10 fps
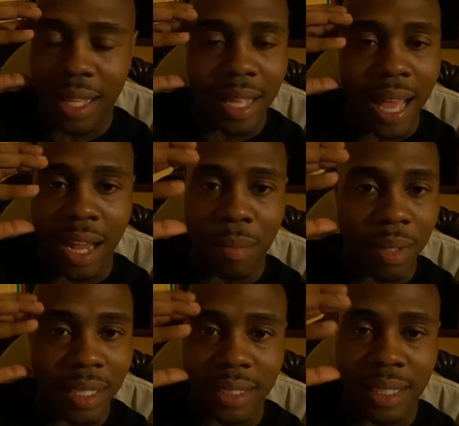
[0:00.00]

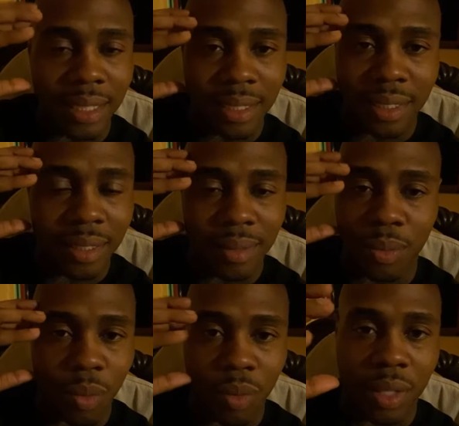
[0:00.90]
animalistic
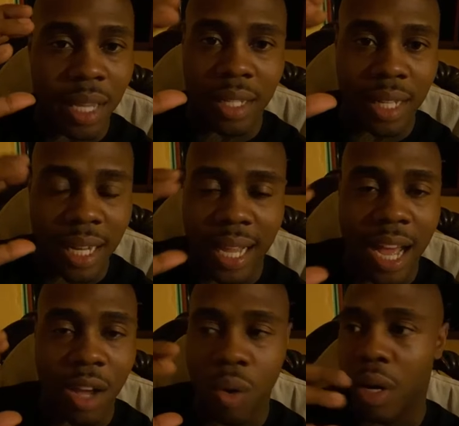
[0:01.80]
thing that they
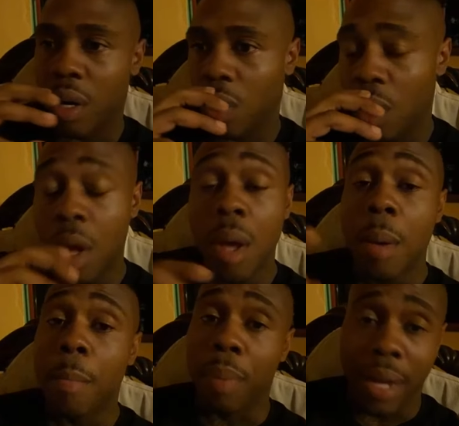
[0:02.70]
got going on.
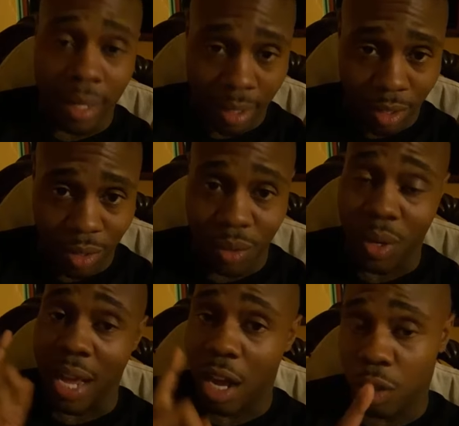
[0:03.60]
But you
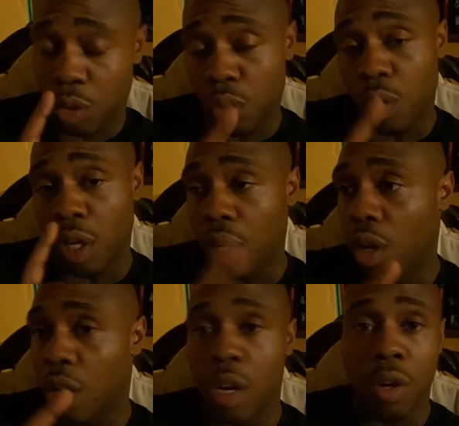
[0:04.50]
got to also know the
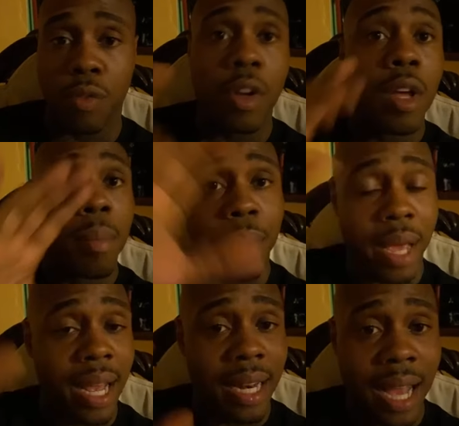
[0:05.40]
look of being
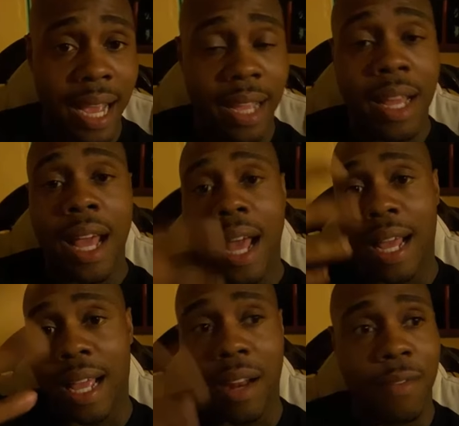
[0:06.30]
at night. I
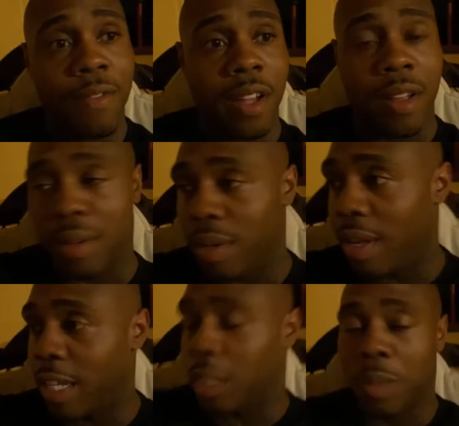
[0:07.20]
got a fucking
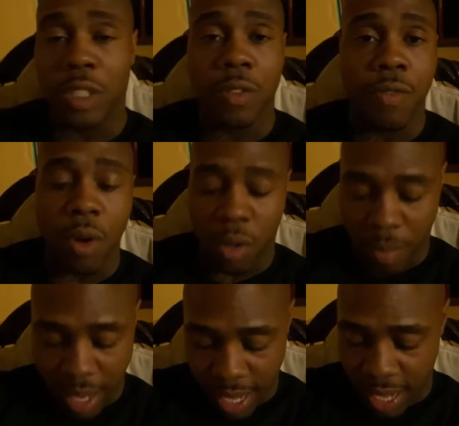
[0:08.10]
expensive phone in
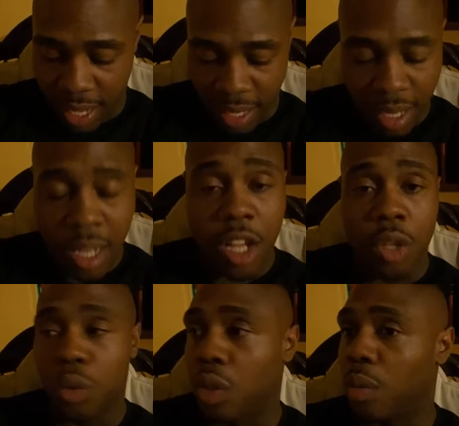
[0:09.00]
my hand.
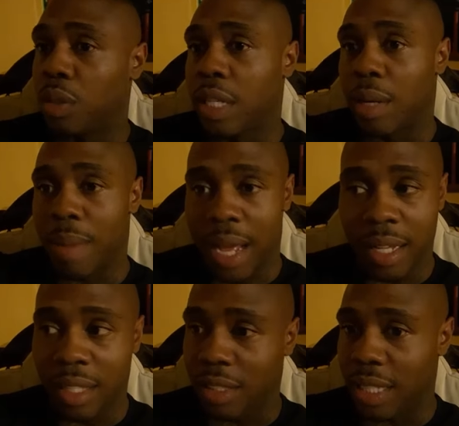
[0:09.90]
You see what I'm saying? I'm out
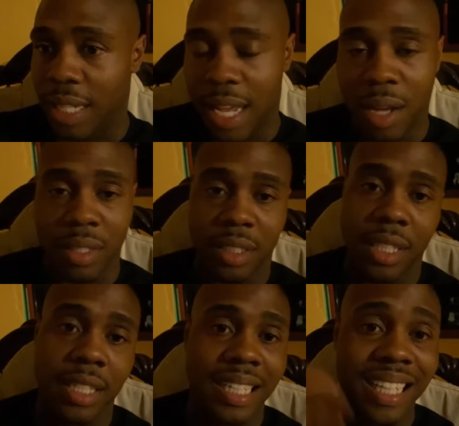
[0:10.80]
here sitting down and
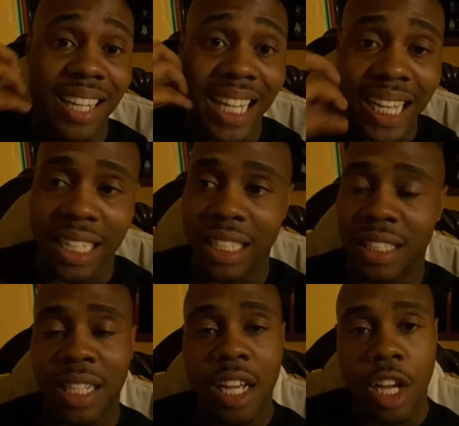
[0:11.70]
shit. They hear
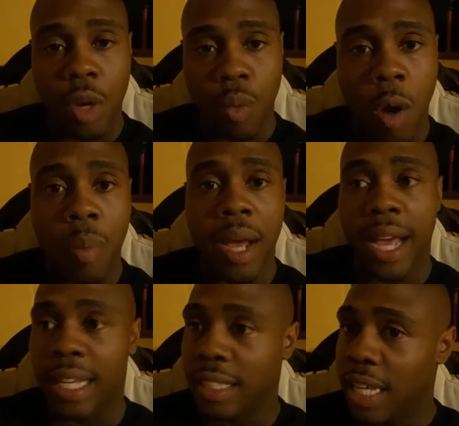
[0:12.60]
English. He walked
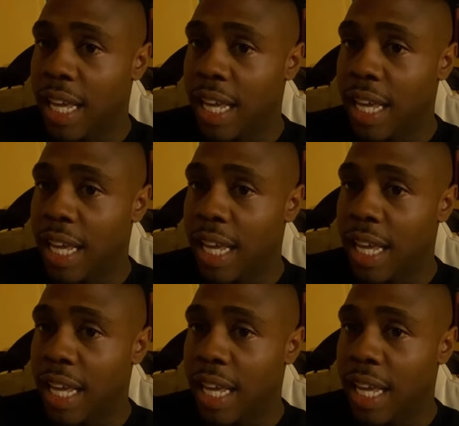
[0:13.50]
past.